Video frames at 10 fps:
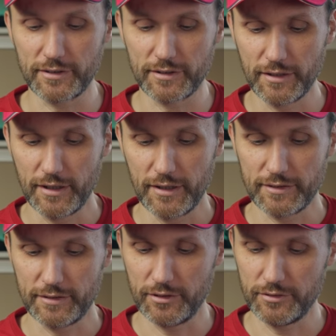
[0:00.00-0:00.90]
The
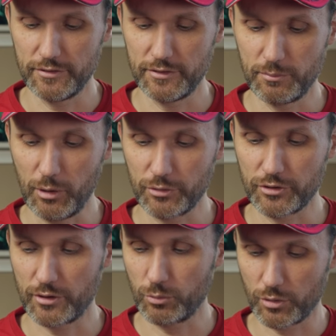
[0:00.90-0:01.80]
the, the mount is
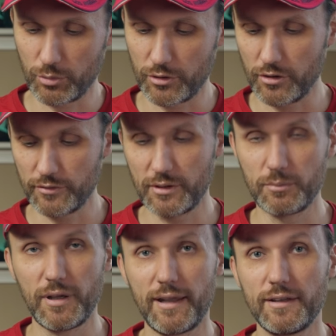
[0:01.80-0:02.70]
going to work with all of
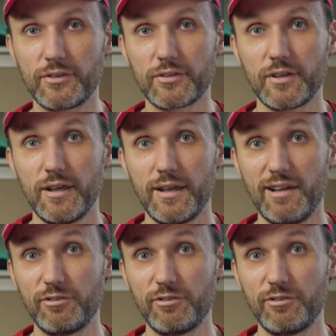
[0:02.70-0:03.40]
them, and it's a